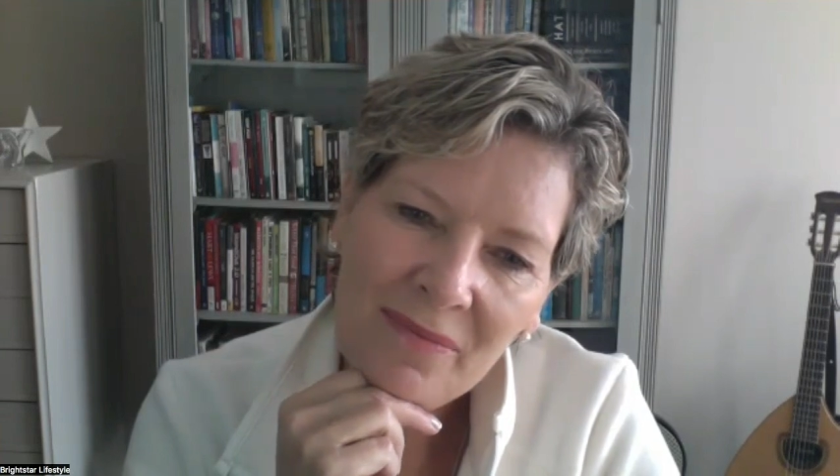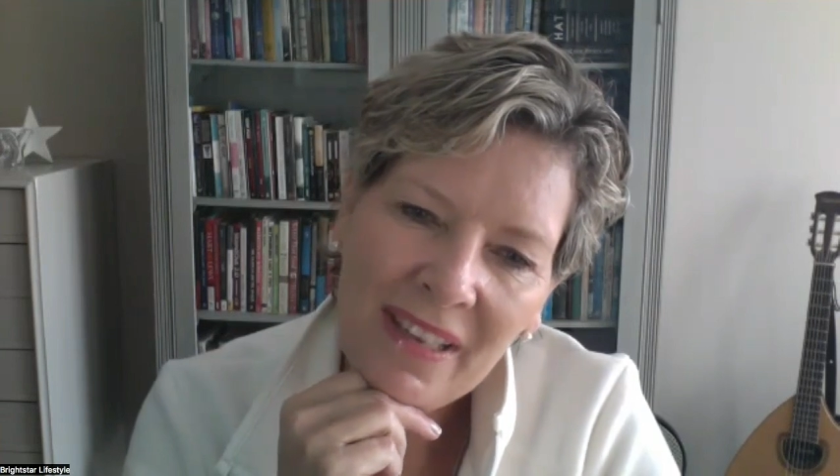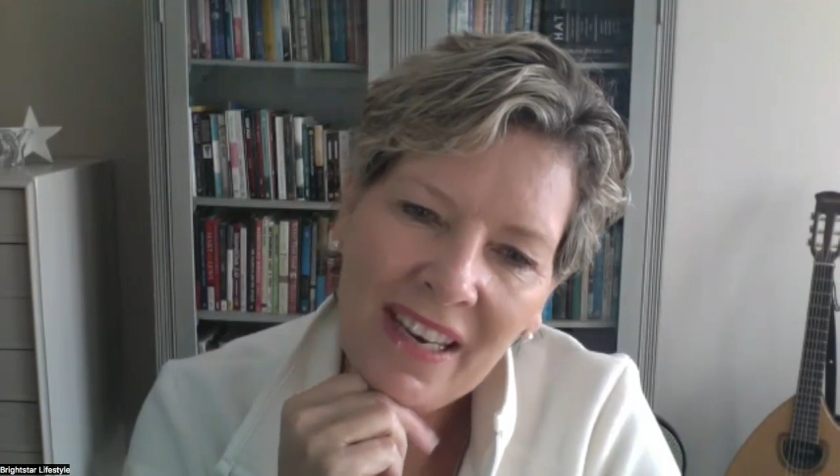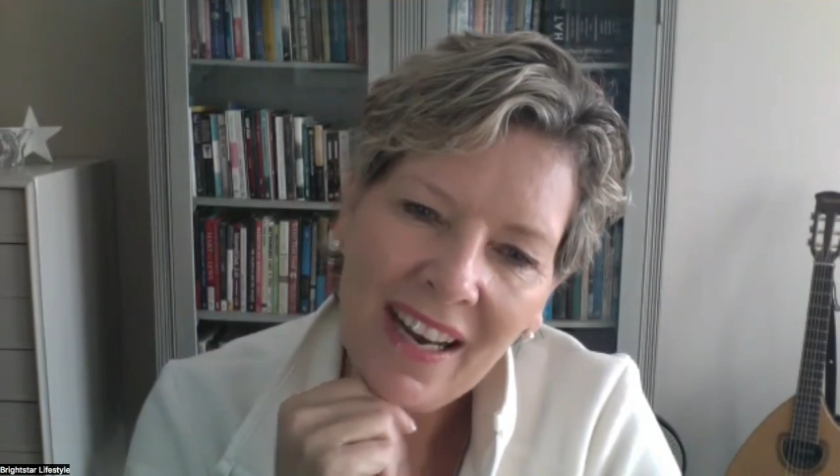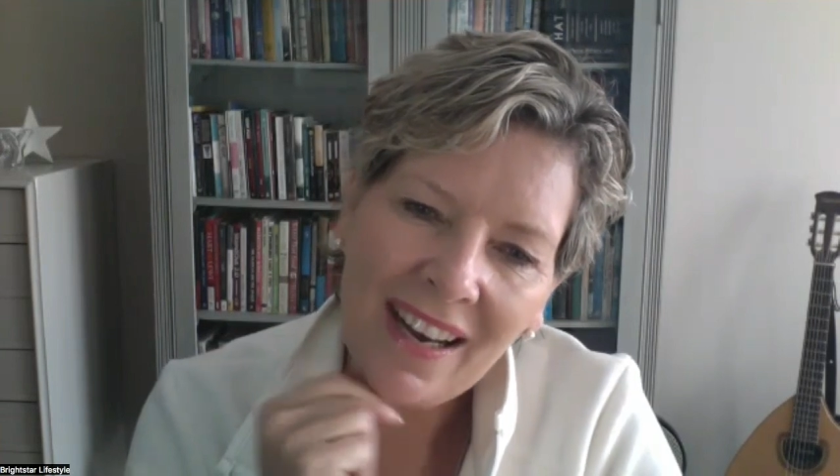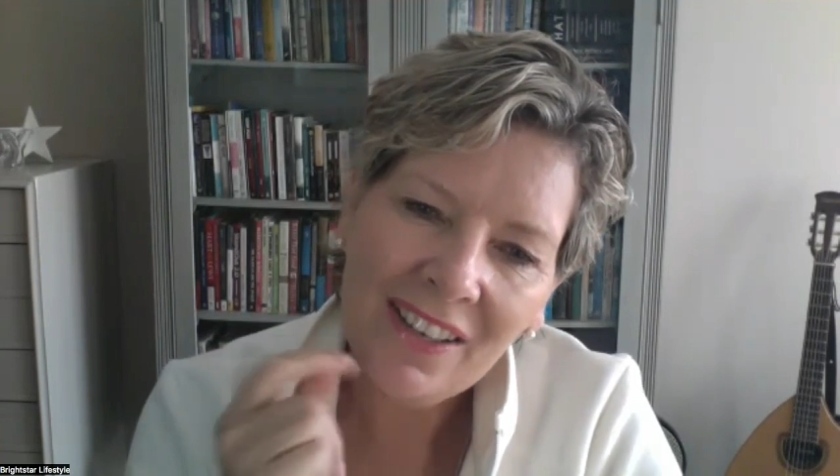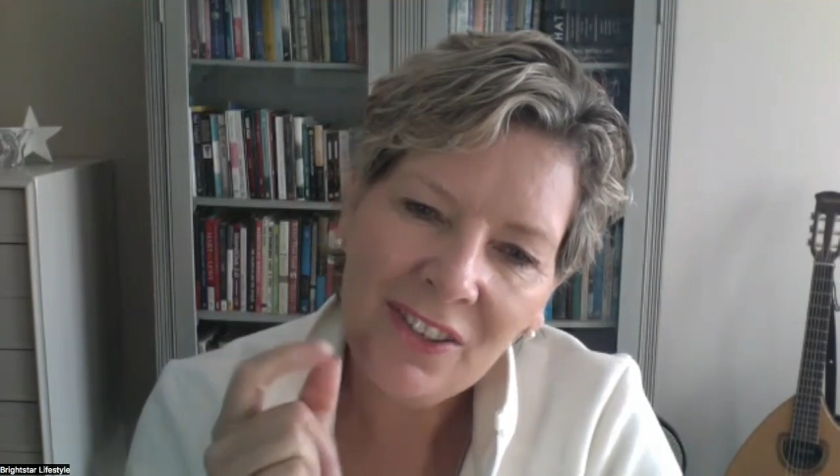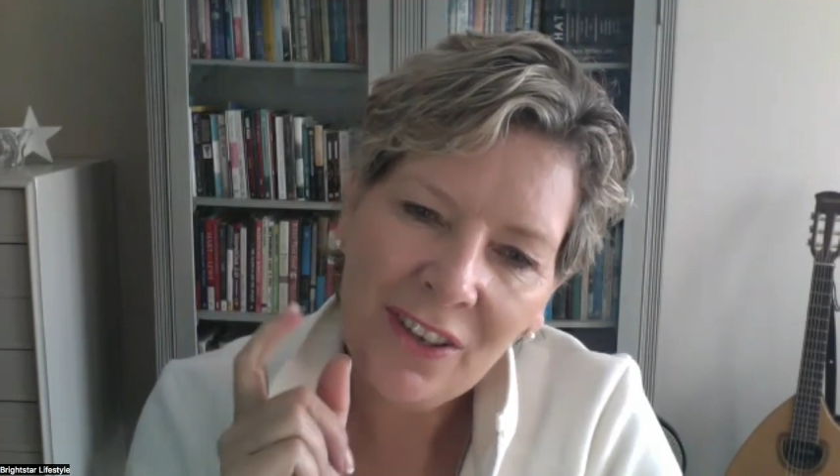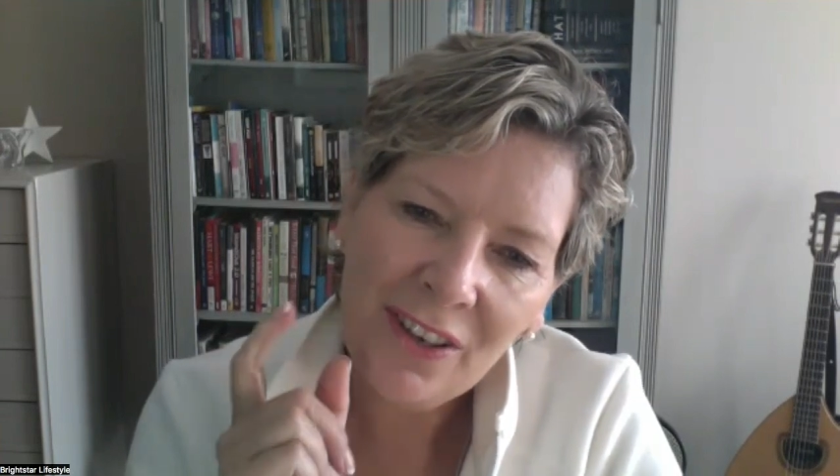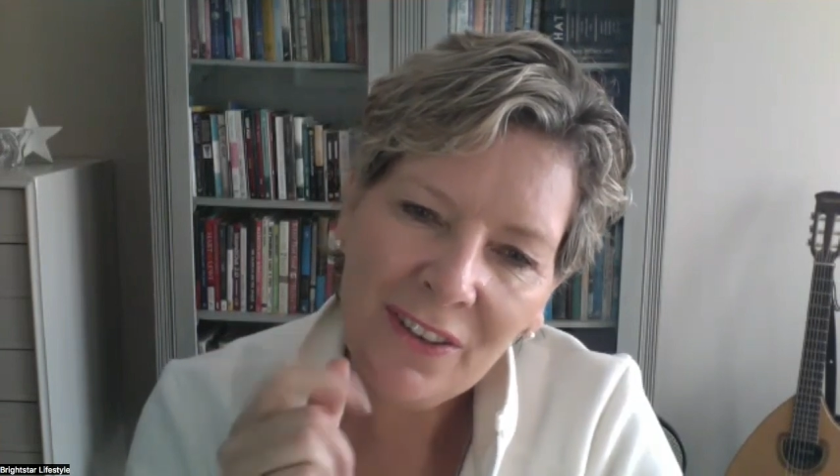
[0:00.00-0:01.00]
but I
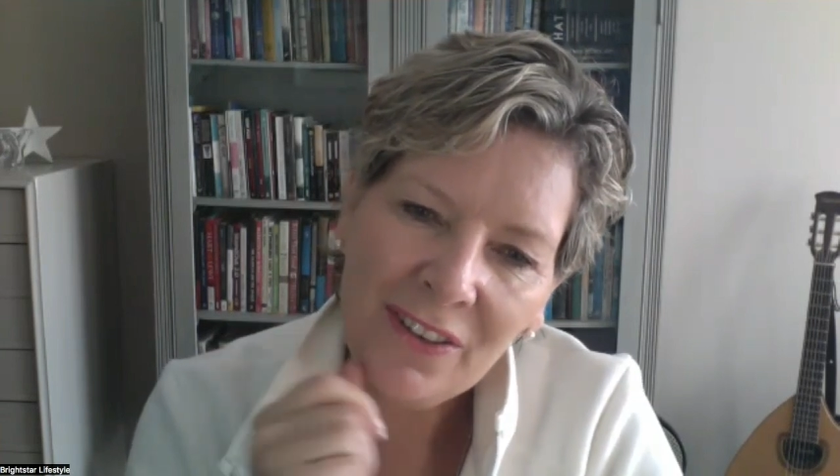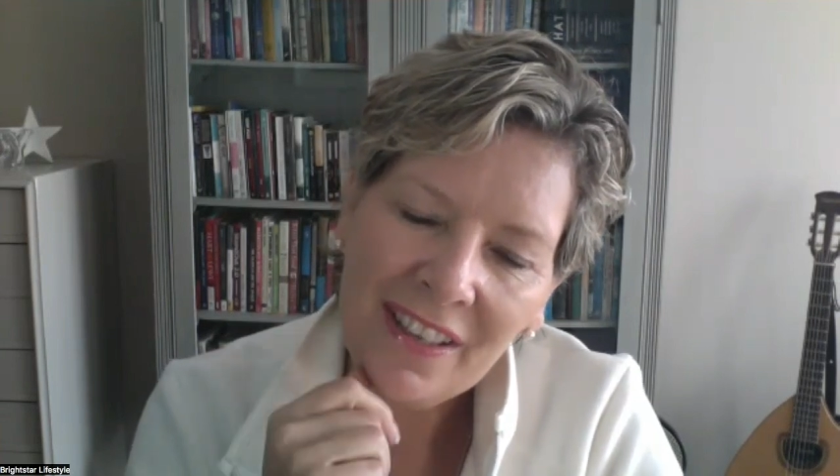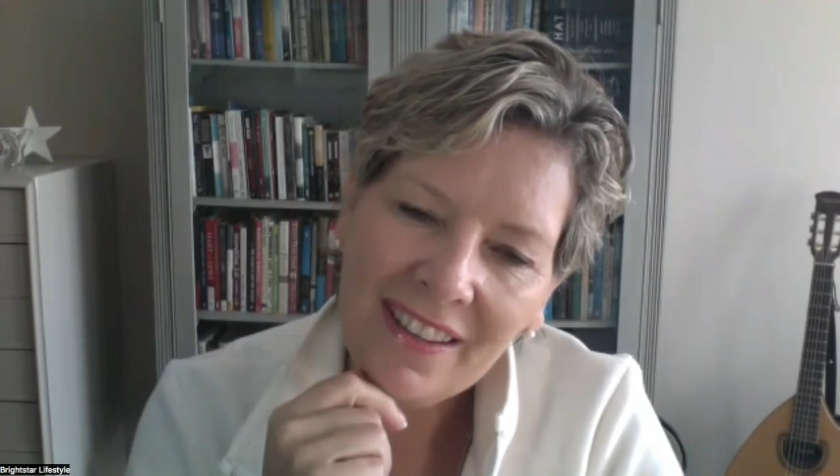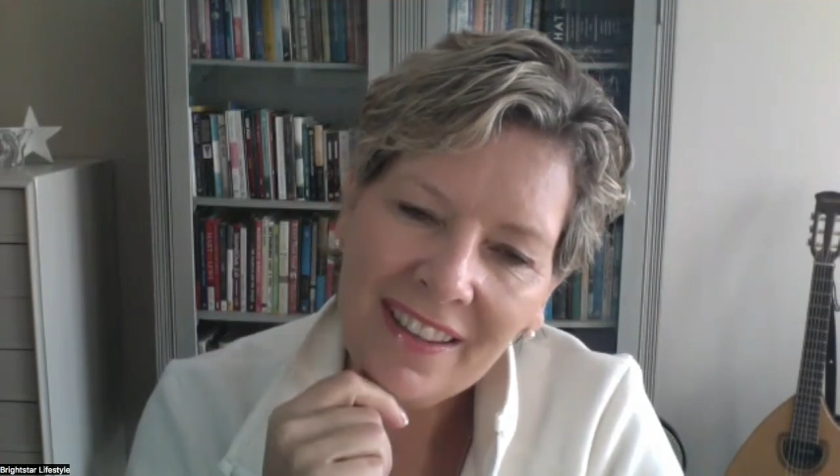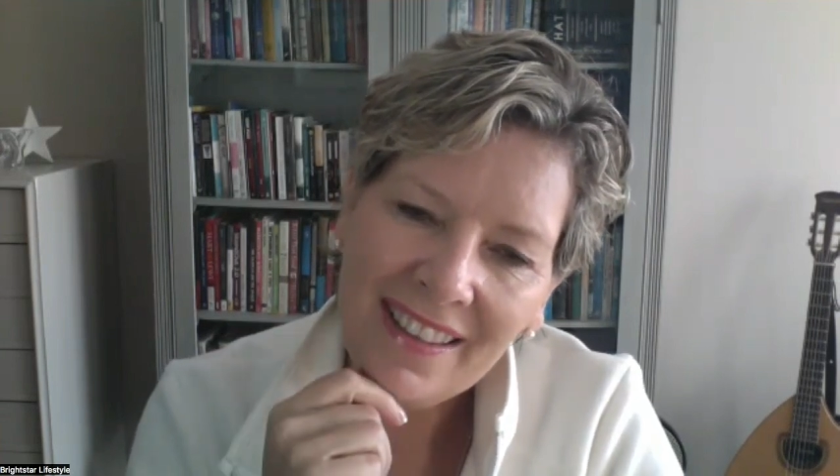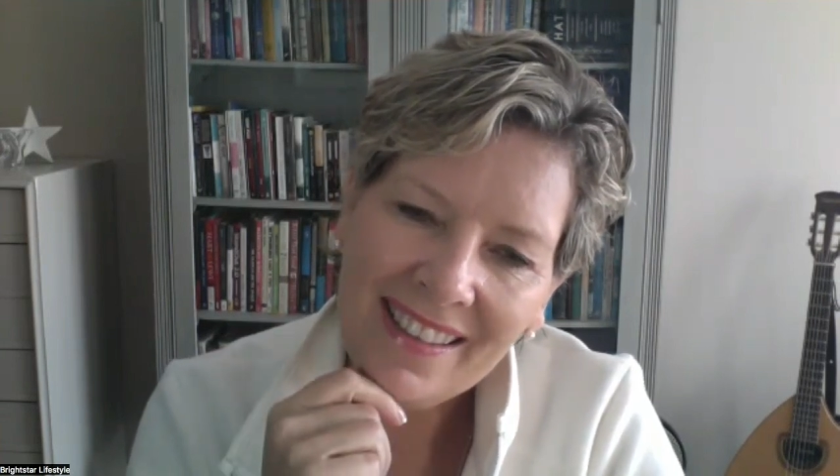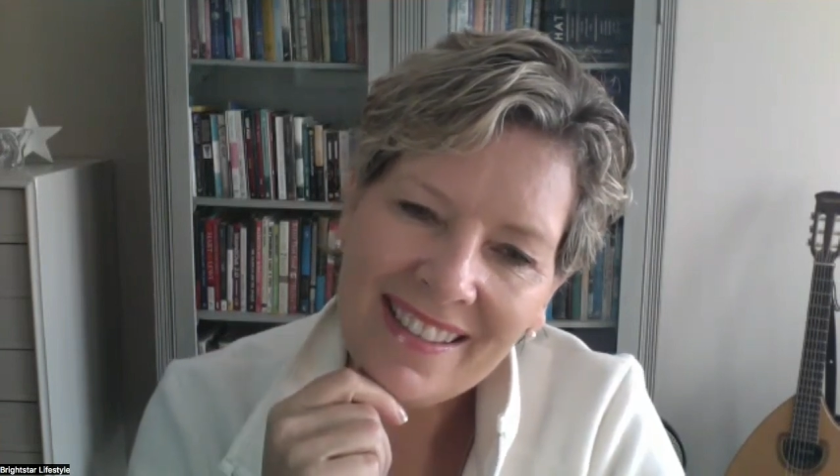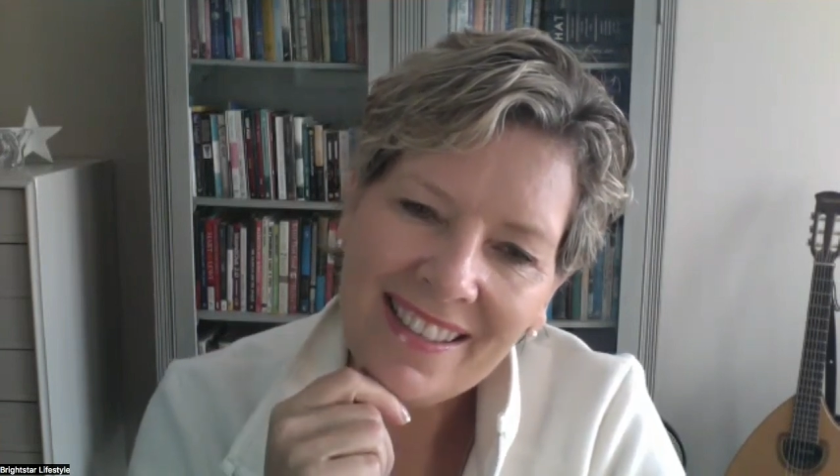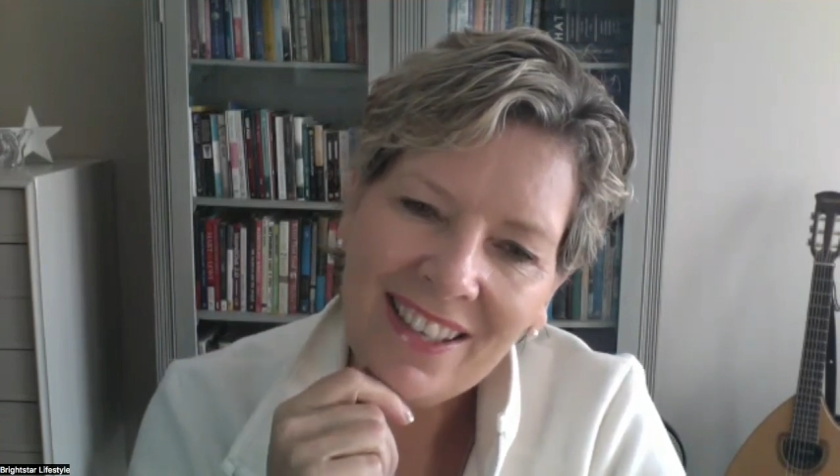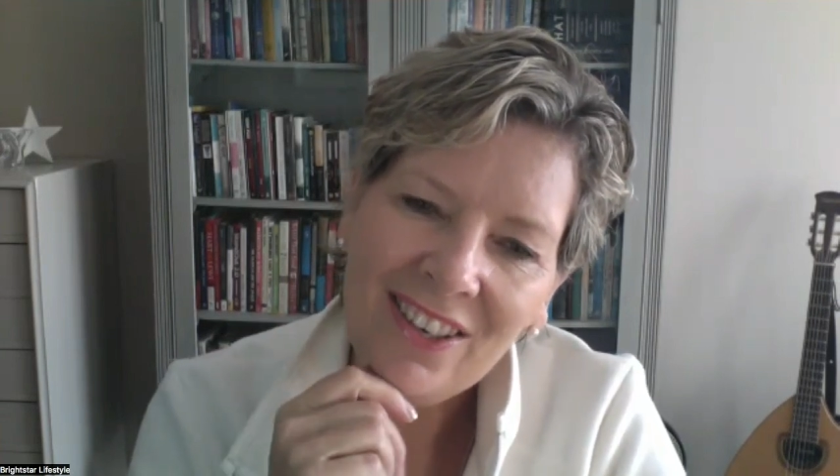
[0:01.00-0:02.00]
know that
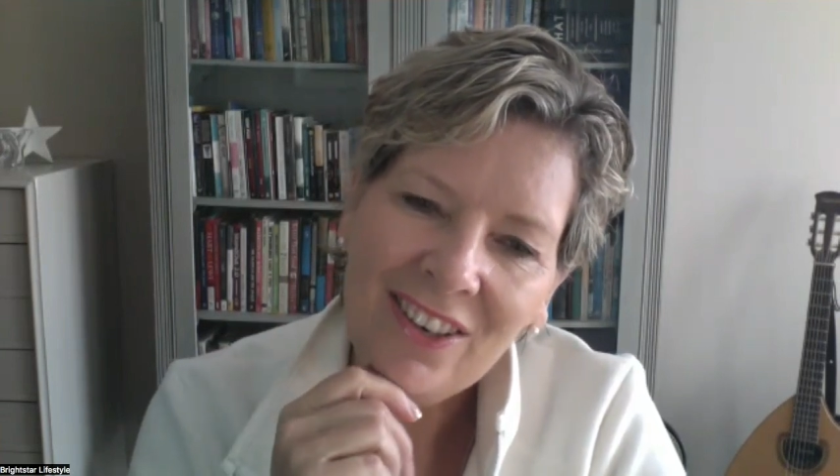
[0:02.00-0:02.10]
there's a